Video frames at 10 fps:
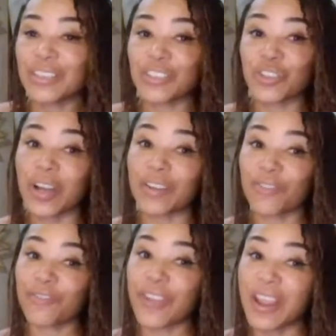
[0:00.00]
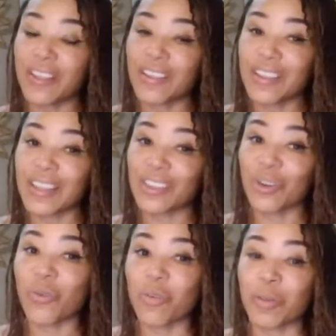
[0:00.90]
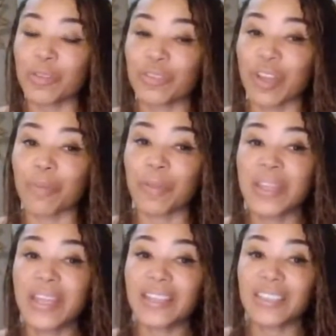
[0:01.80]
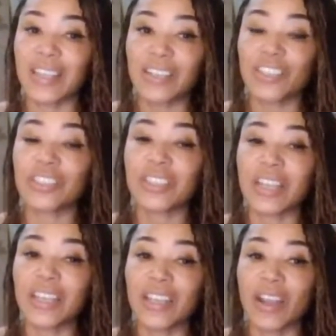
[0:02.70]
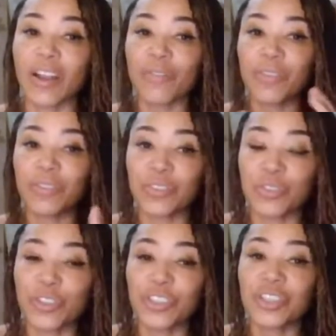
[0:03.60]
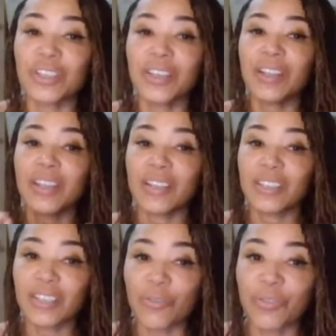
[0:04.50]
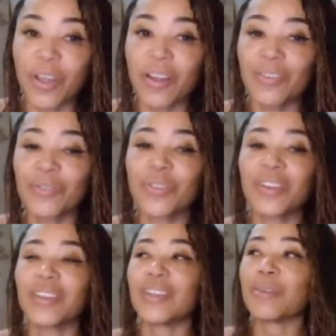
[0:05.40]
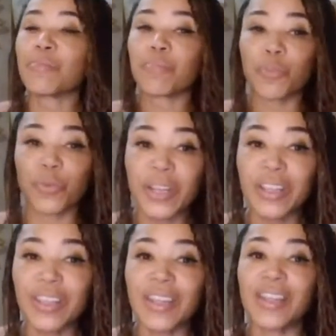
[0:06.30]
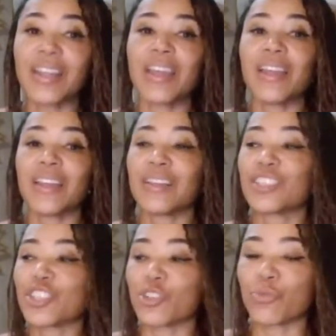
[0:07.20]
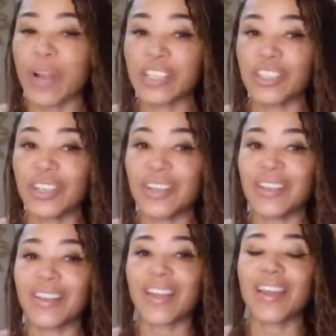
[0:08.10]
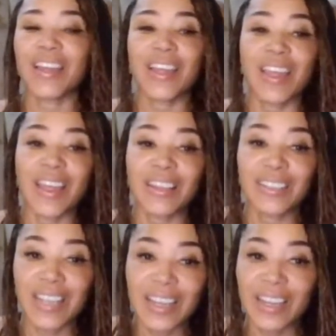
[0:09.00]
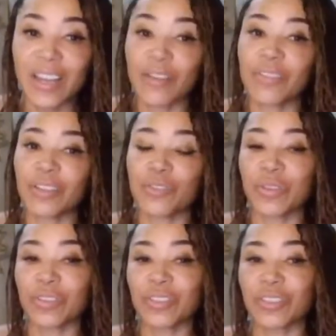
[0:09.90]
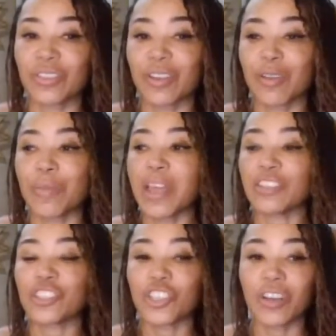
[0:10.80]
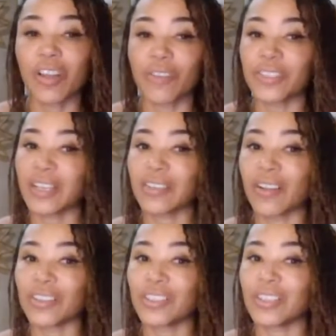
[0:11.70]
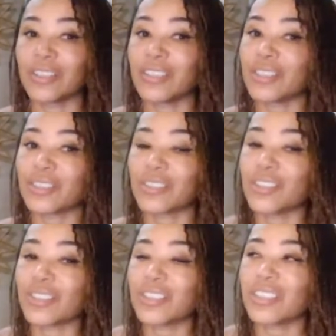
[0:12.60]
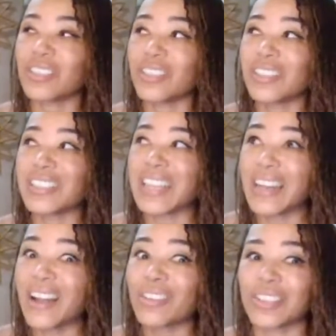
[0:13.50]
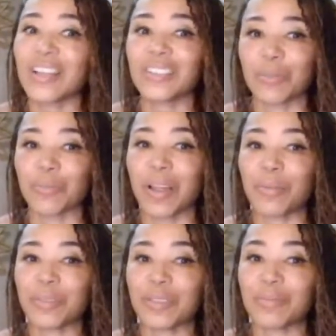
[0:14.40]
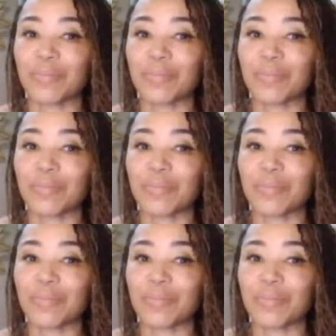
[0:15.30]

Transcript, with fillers: to try to fake, get their hormones up instead of just taking care of their nutrition, self-love, breathing, stretching, taking care of the adrenal system, and shutting off technology. Just get outside sometimes.